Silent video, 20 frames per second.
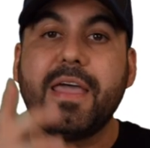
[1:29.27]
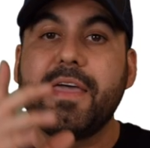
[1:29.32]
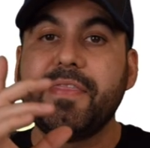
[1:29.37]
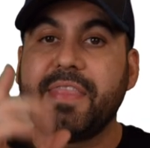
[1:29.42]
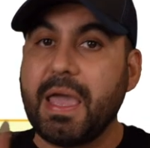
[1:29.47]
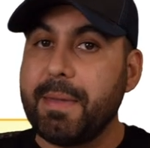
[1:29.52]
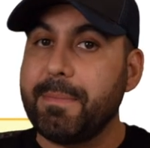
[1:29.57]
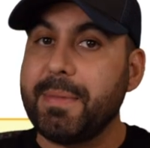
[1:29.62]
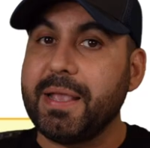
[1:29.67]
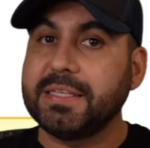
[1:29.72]

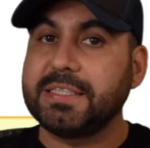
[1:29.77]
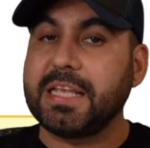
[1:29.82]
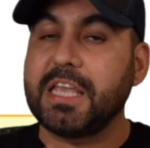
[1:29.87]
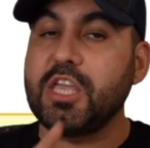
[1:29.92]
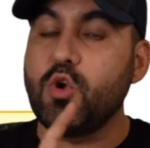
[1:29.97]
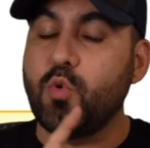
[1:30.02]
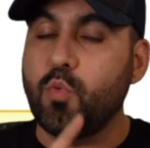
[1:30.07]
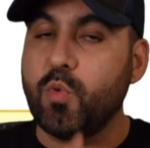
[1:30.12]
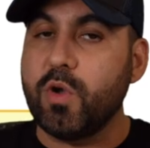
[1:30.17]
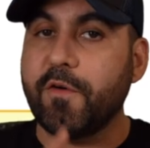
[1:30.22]
That means that
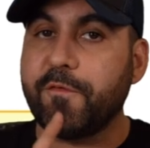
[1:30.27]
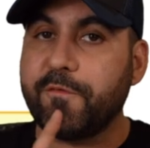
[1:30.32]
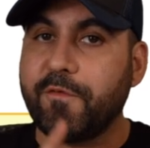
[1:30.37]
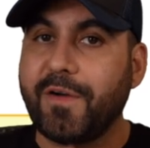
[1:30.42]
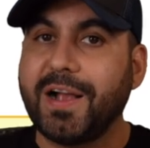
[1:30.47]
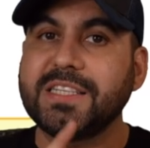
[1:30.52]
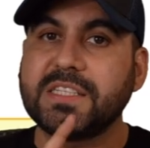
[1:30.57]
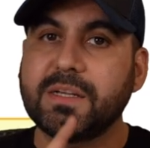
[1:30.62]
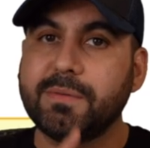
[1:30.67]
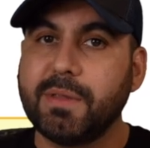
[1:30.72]
you will
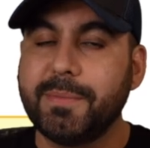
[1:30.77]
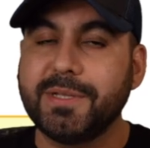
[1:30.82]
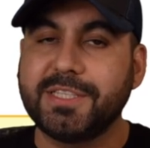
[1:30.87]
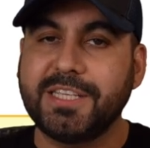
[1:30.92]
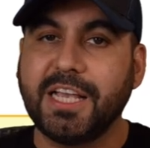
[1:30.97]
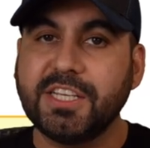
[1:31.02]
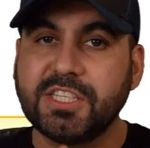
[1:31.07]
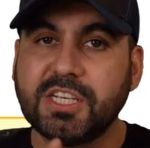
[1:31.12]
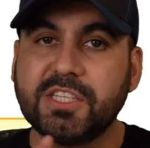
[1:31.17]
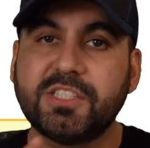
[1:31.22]
find some
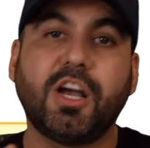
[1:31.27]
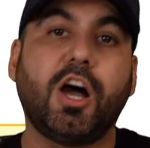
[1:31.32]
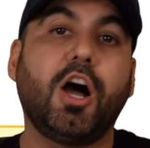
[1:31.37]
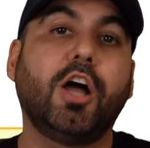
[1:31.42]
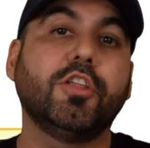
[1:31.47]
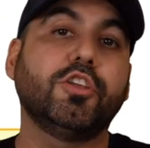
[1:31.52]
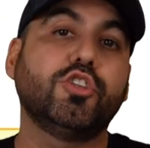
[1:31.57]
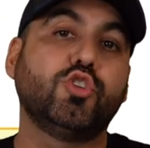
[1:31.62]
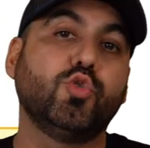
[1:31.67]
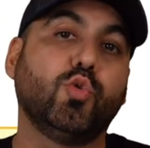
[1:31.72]
limitations
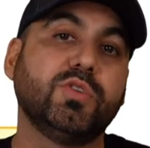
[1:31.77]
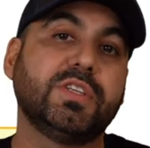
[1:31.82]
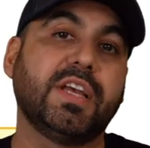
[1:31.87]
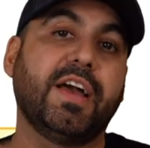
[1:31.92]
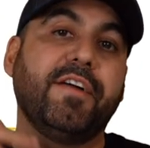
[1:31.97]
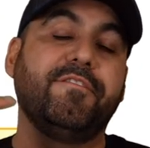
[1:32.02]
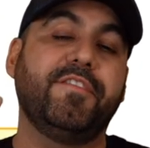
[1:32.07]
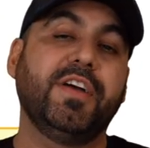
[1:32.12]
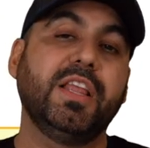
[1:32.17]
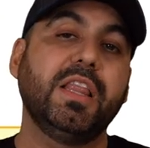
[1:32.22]
on the tools
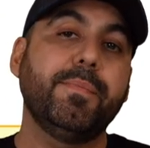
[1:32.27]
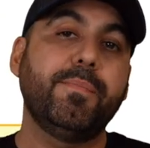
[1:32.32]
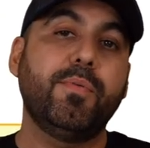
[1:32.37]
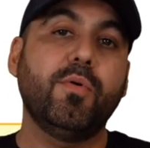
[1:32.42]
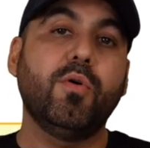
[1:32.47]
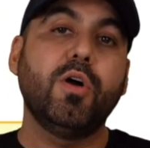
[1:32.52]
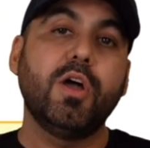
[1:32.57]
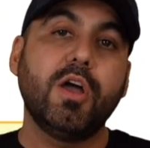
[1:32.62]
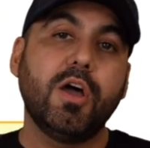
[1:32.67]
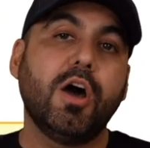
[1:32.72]

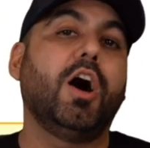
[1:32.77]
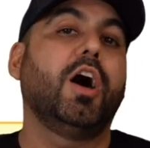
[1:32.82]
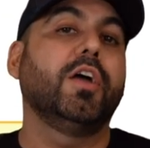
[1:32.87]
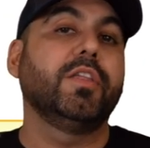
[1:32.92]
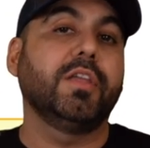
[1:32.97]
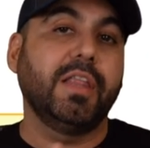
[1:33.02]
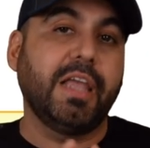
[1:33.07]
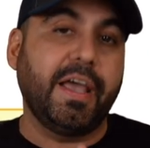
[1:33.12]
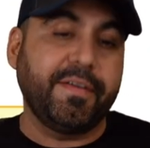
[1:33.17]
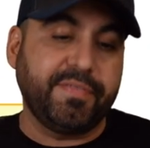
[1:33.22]
available on
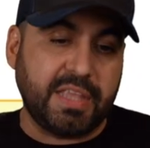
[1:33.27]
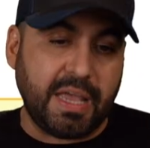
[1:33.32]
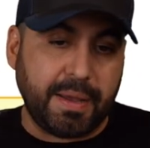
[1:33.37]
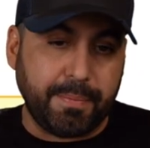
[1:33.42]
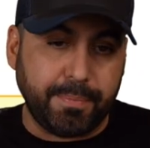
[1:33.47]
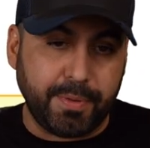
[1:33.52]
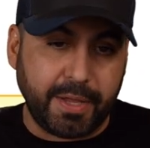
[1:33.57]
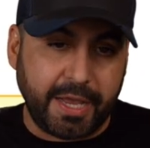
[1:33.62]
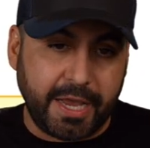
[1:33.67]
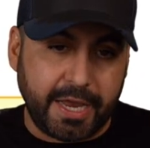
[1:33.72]
the lifetime
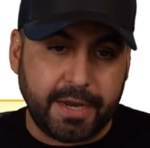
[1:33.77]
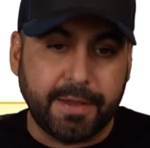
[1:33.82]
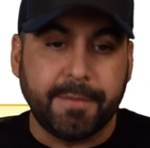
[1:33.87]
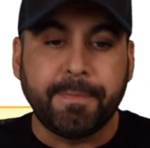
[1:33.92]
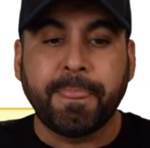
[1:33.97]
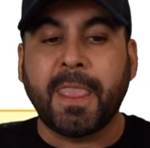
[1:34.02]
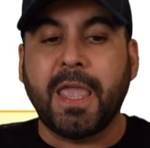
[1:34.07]
plan.